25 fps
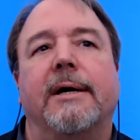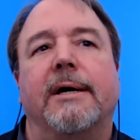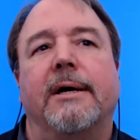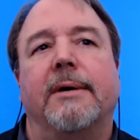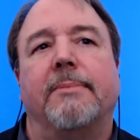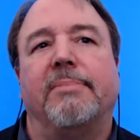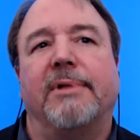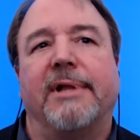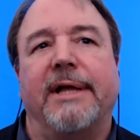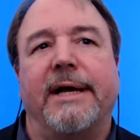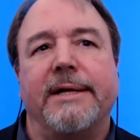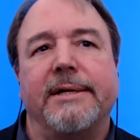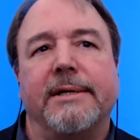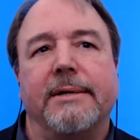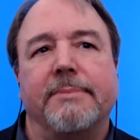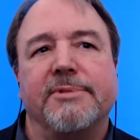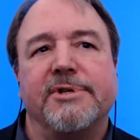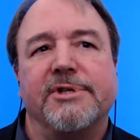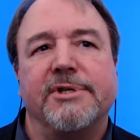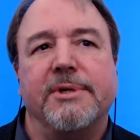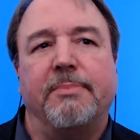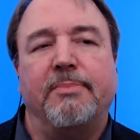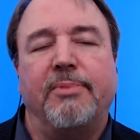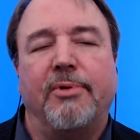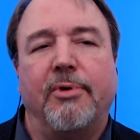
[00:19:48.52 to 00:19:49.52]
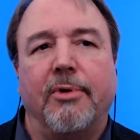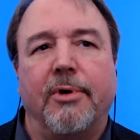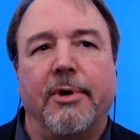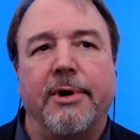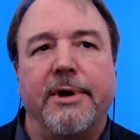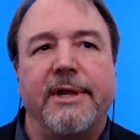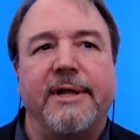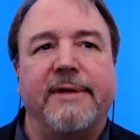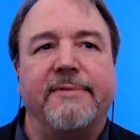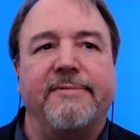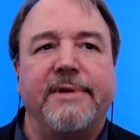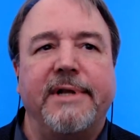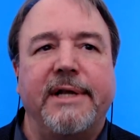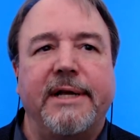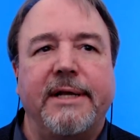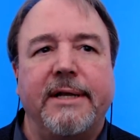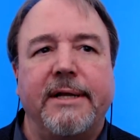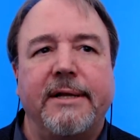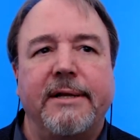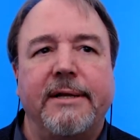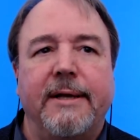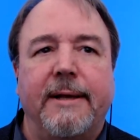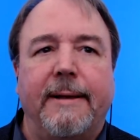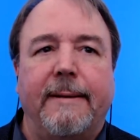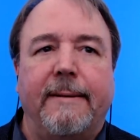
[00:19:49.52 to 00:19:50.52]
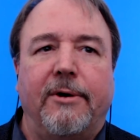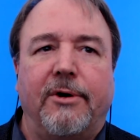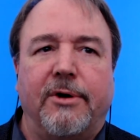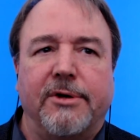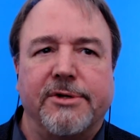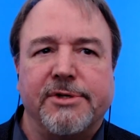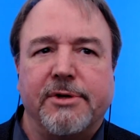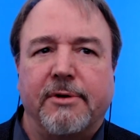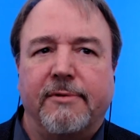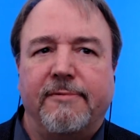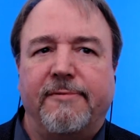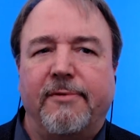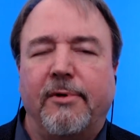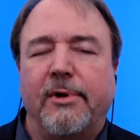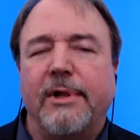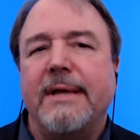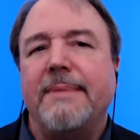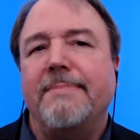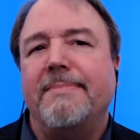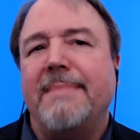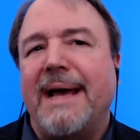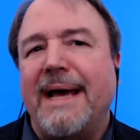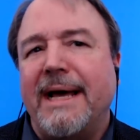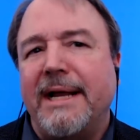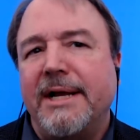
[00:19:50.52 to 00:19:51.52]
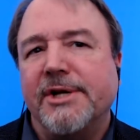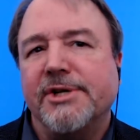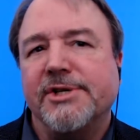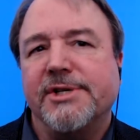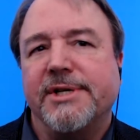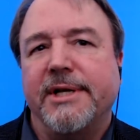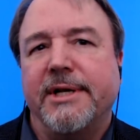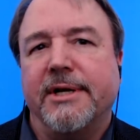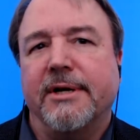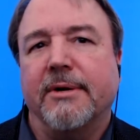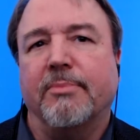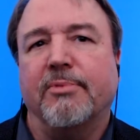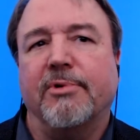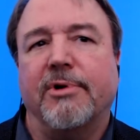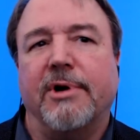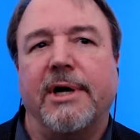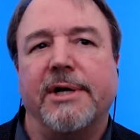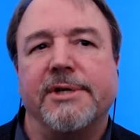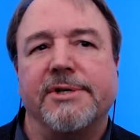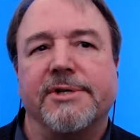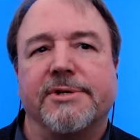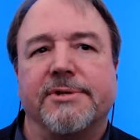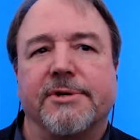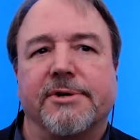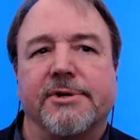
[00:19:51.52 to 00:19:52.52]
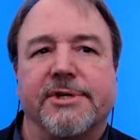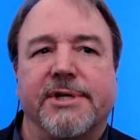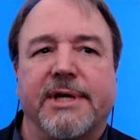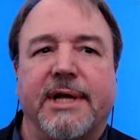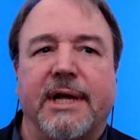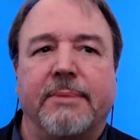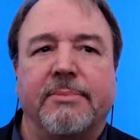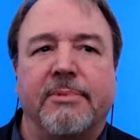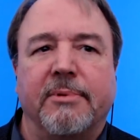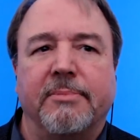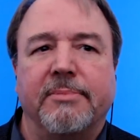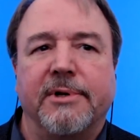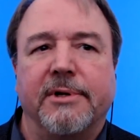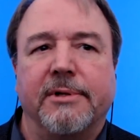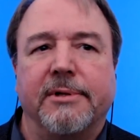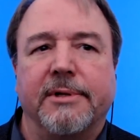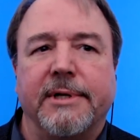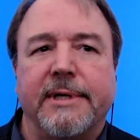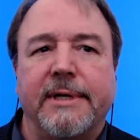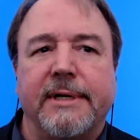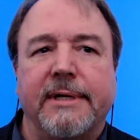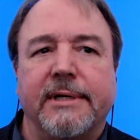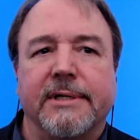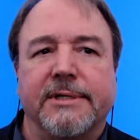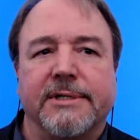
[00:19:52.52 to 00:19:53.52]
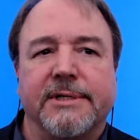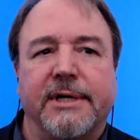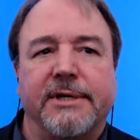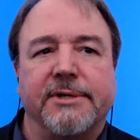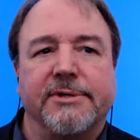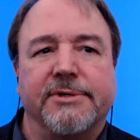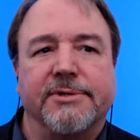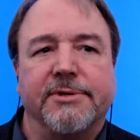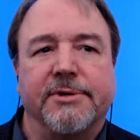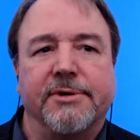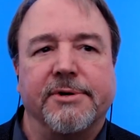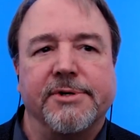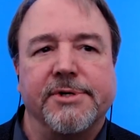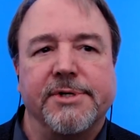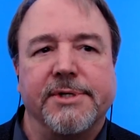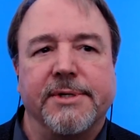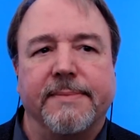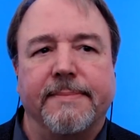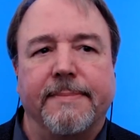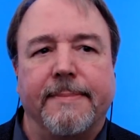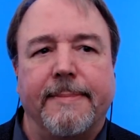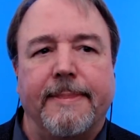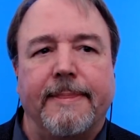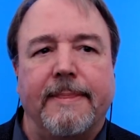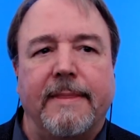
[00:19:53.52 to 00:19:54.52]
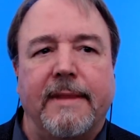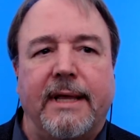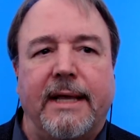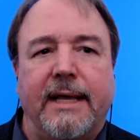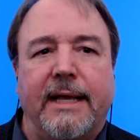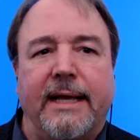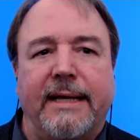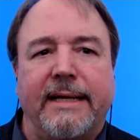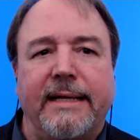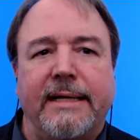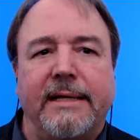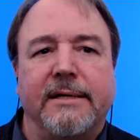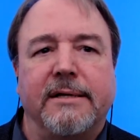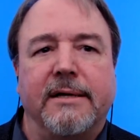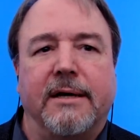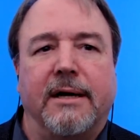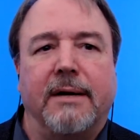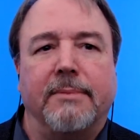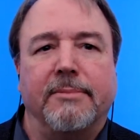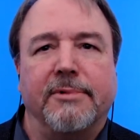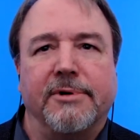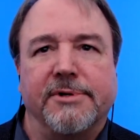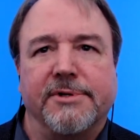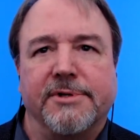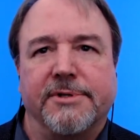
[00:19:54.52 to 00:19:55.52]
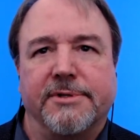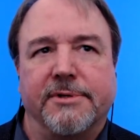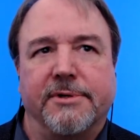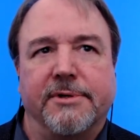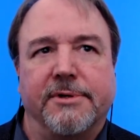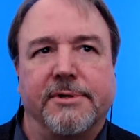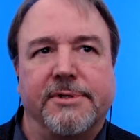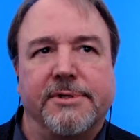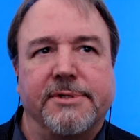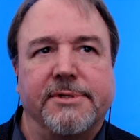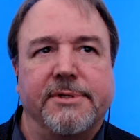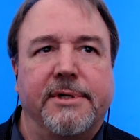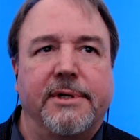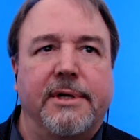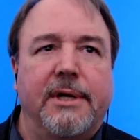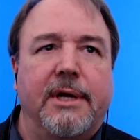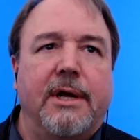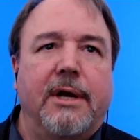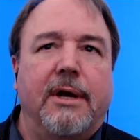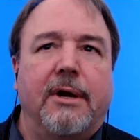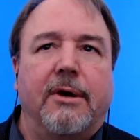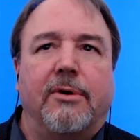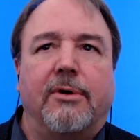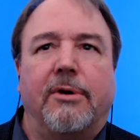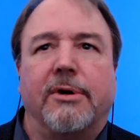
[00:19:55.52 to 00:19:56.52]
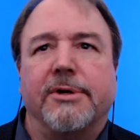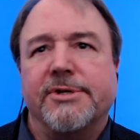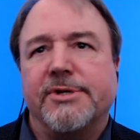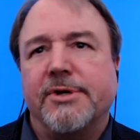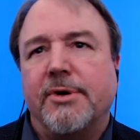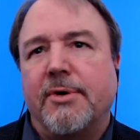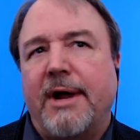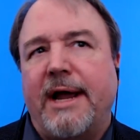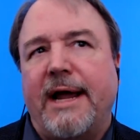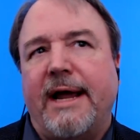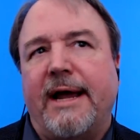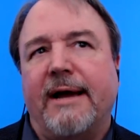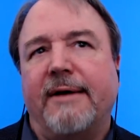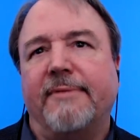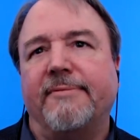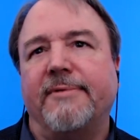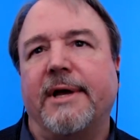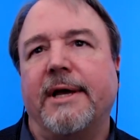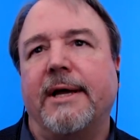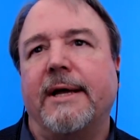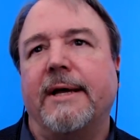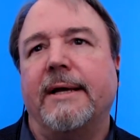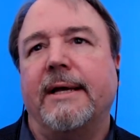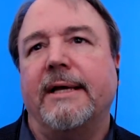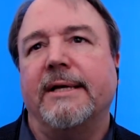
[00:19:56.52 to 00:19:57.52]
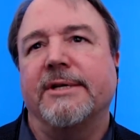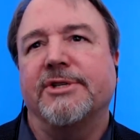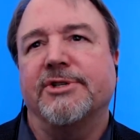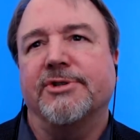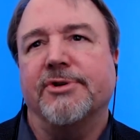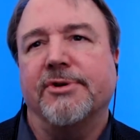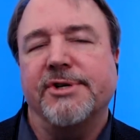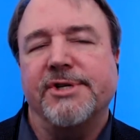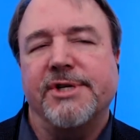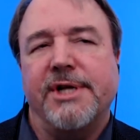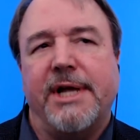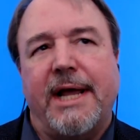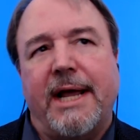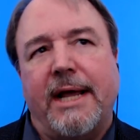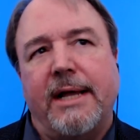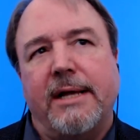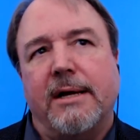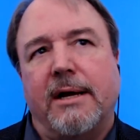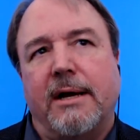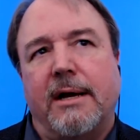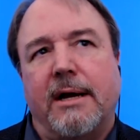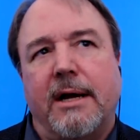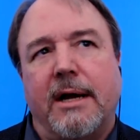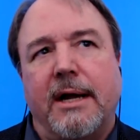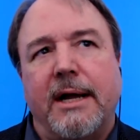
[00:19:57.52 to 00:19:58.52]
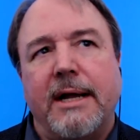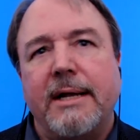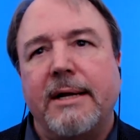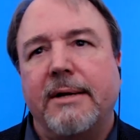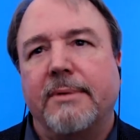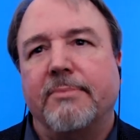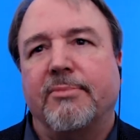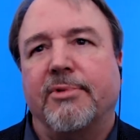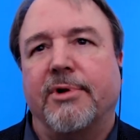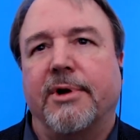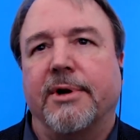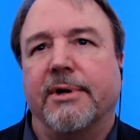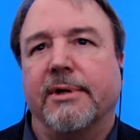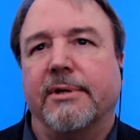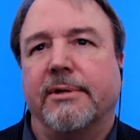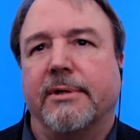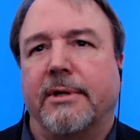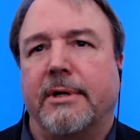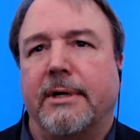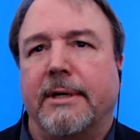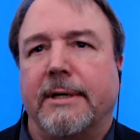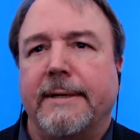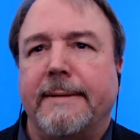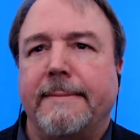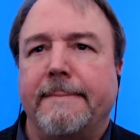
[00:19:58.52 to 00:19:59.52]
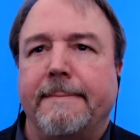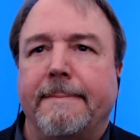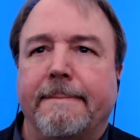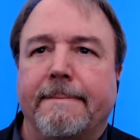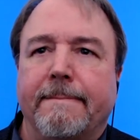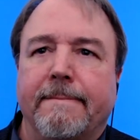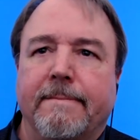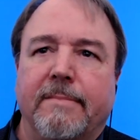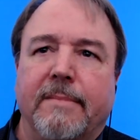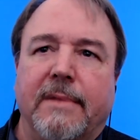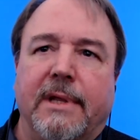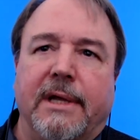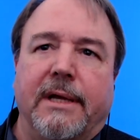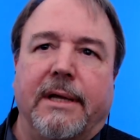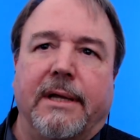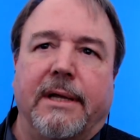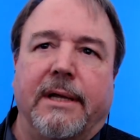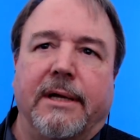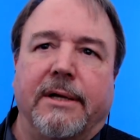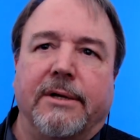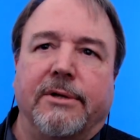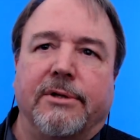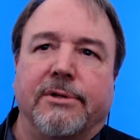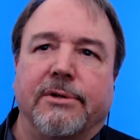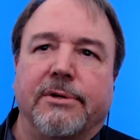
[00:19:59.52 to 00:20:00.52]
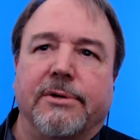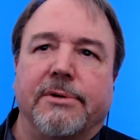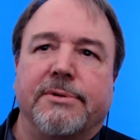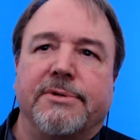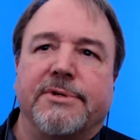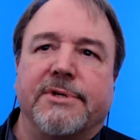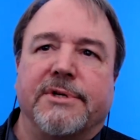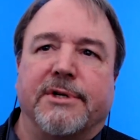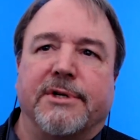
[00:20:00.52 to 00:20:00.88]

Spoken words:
platinum support if needed, also fully managed enterprise search capability, site search, and e-commerce search. Also have a Search AI product line. It includes